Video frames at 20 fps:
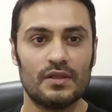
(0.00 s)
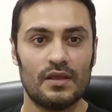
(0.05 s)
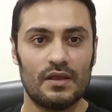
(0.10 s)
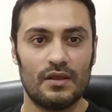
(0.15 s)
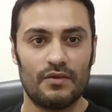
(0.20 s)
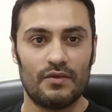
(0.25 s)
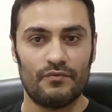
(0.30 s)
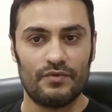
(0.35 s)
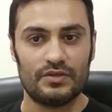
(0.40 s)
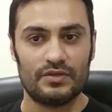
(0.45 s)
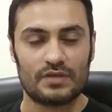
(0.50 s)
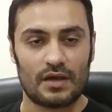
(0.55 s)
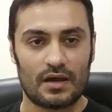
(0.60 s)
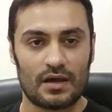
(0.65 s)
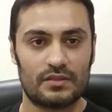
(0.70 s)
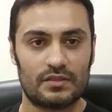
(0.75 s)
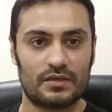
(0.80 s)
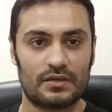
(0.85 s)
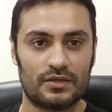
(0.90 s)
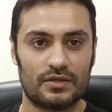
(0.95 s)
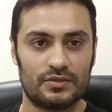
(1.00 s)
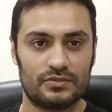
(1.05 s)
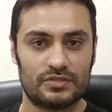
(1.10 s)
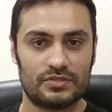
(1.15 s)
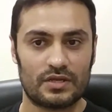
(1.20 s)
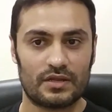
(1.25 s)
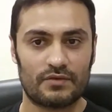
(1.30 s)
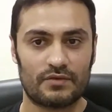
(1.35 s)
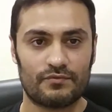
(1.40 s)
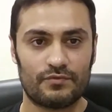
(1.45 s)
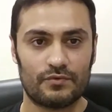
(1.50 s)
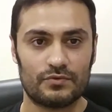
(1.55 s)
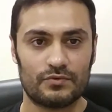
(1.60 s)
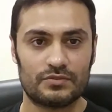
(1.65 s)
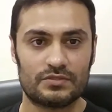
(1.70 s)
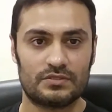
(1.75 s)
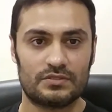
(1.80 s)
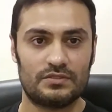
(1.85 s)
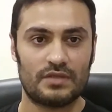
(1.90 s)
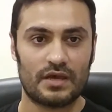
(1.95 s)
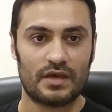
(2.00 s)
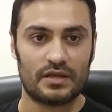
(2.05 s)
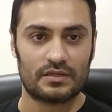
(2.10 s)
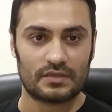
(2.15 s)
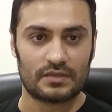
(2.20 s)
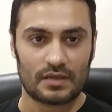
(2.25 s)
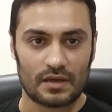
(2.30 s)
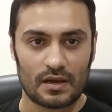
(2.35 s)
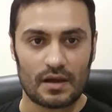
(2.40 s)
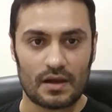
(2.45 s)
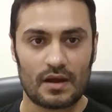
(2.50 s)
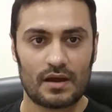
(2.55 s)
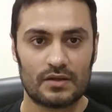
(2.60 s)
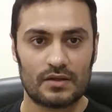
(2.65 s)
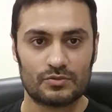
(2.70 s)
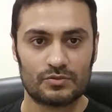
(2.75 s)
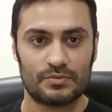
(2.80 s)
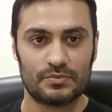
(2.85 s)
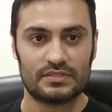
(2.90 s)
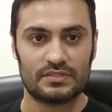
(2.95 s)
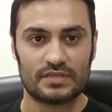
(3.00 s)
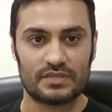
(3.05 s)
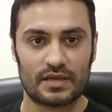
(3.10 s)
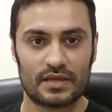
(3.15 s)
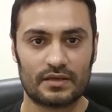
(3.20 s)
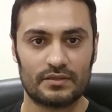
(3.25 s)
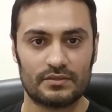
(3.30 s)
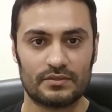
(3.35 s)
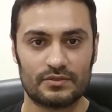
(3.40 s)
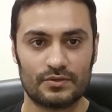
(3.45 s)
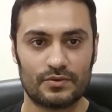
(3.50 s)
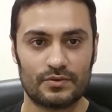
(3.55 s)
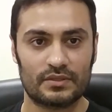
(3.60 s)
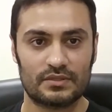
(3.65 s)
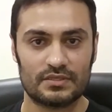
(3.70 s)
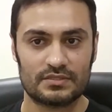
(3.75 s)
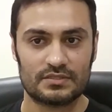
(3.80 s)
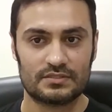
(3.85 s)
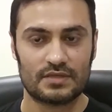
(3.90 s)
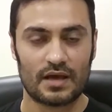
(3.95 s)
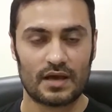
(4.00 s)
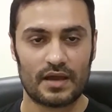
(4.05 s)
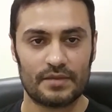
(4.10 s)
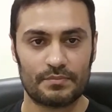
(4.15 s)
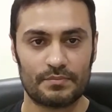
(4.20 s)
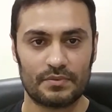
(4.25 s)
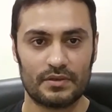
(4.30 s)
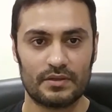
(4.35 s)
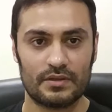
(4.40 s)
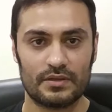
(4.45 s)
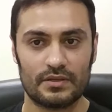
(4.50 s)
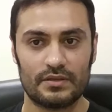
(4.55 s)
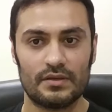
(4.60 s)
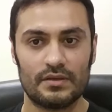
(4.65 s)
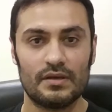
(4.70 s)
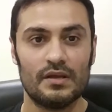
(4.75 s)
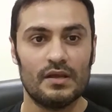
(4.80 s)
which are the ketogenic foods that are to be taken during this diet period.